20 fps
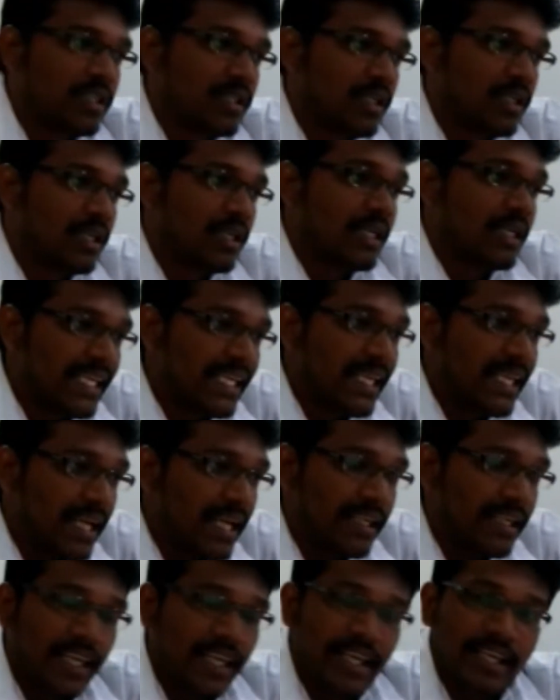
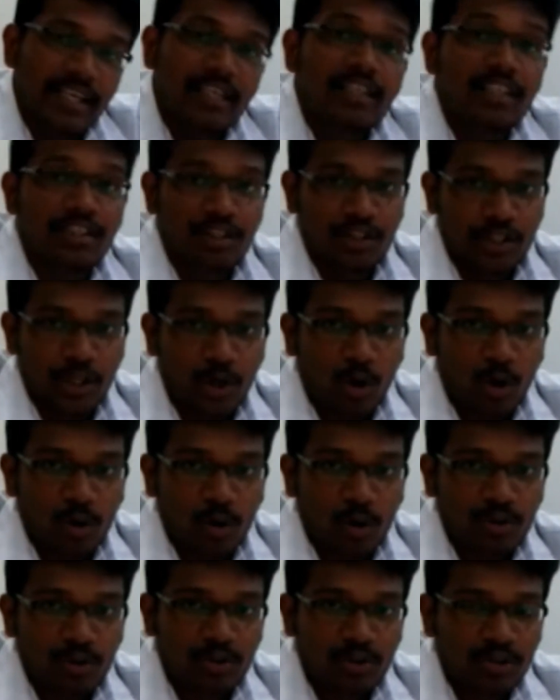TNA is styrose,
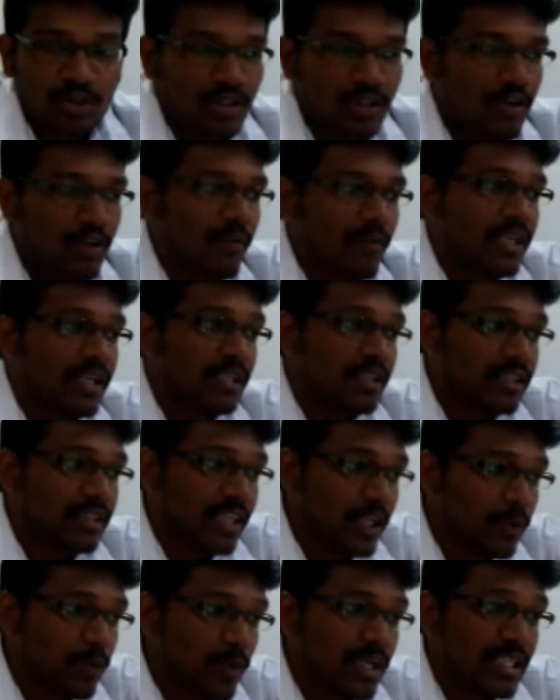while the third
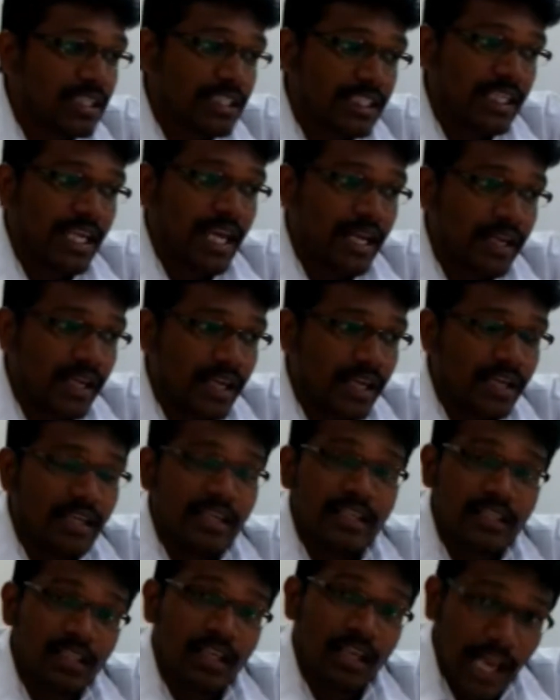one GNA is
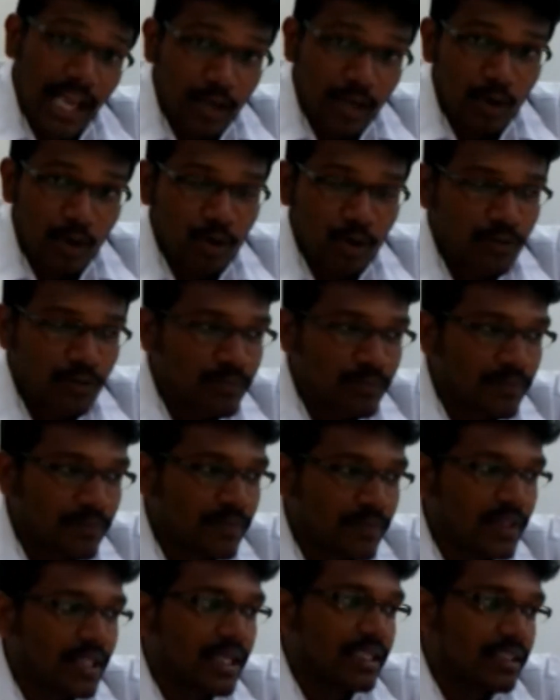glycol.
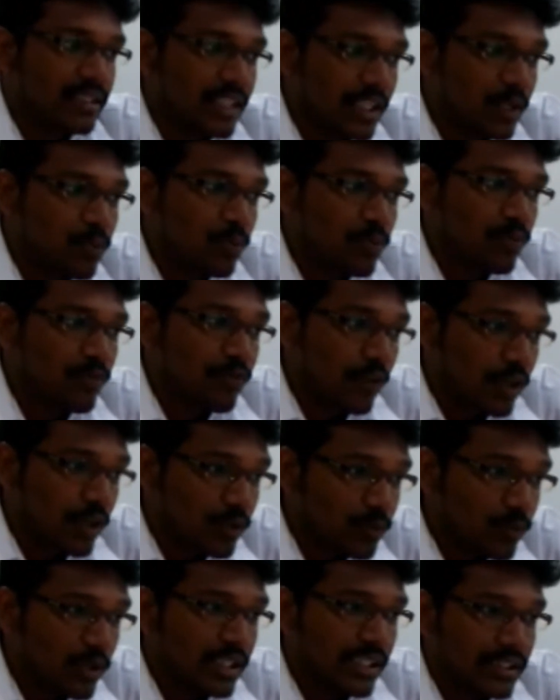Fourth
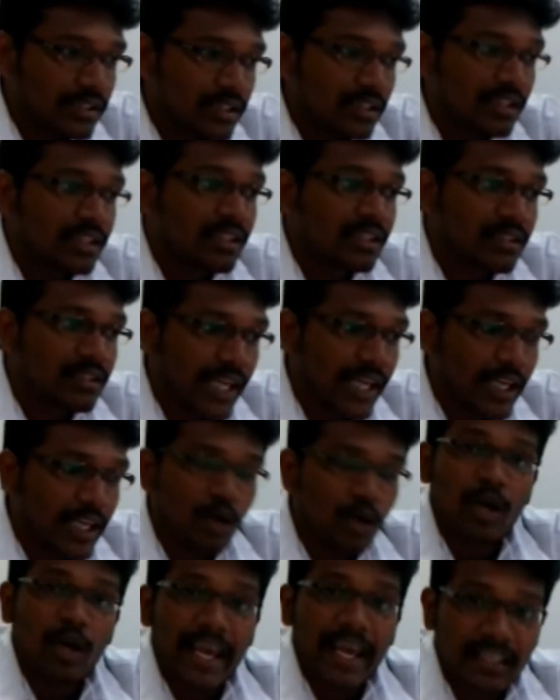one is the
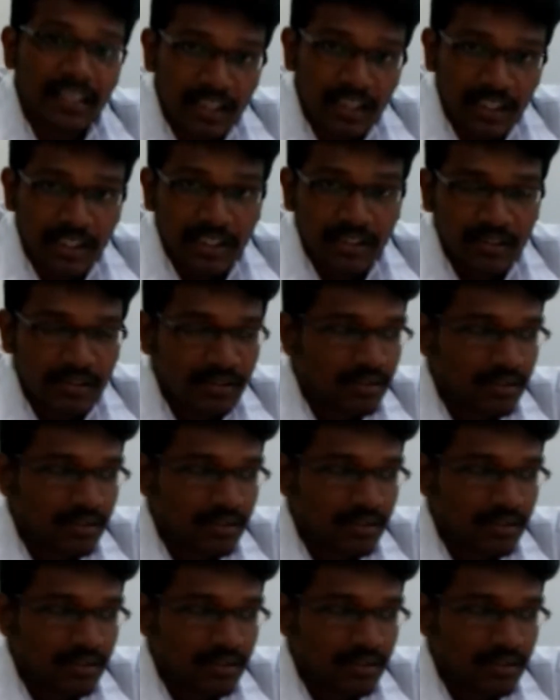cyclohexylene.